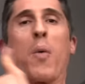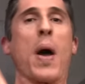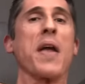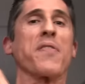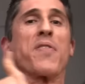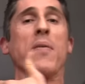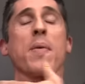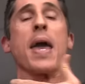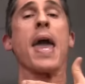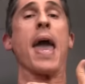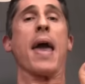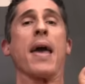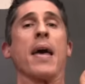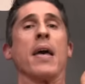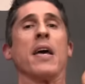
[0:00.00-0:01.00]
away from
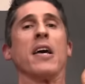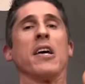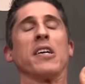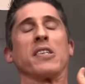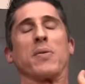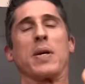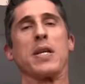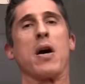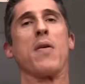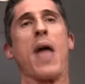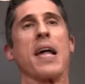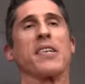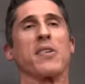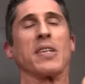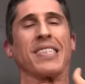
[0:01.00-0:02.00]
it. So we know
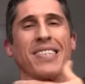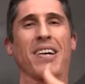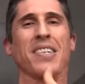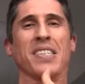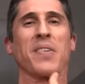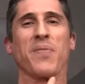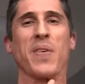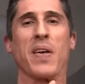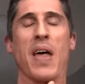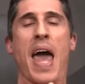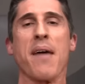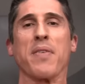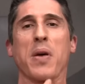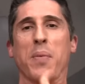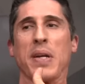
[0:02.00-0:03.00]
that. So it starts to feel
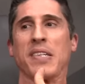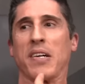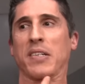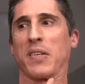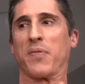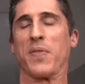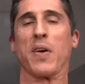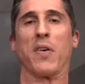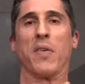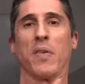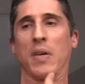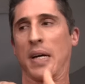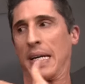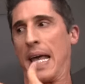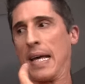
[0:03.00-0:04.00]
heavy, and we start to
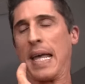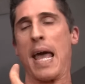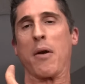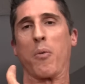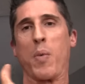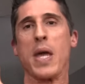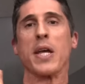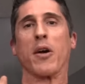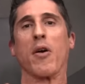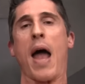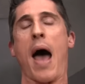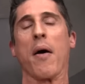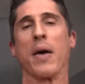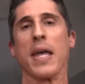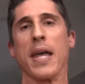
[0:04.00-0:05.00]
feel again weaker
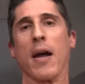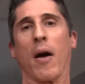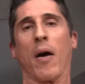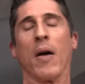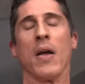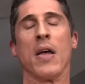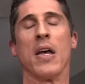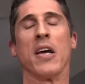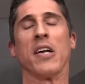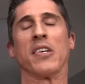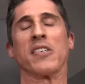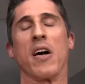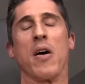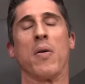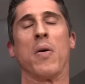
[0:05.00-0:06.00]
out here.
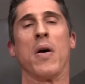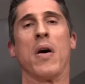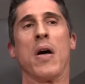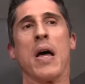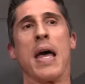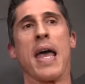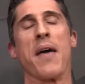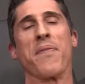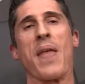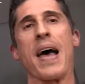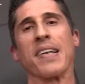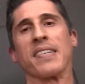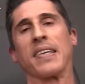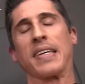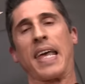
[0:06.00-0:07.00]
So if
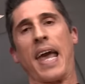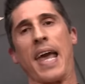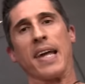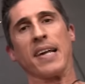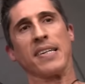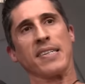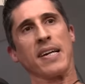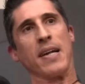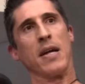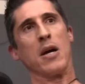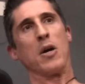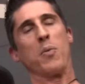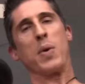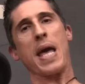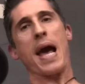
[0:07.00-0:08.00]
that's the case,
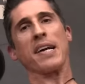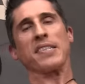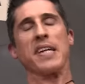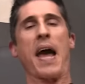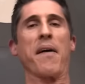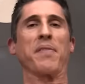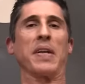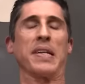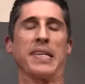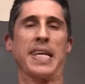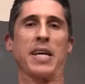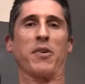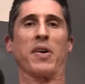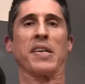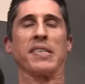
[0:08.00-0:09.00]
we actually have to
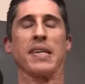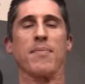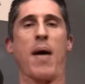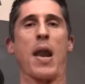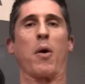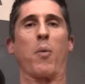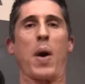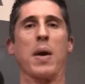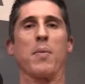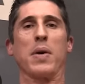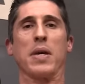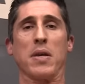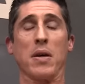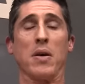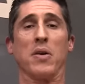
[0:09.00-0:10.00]
decrease the amount of weight
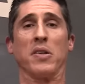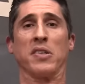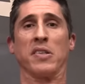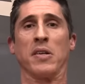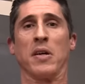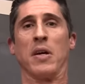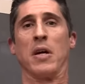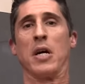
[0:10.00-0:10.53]
we use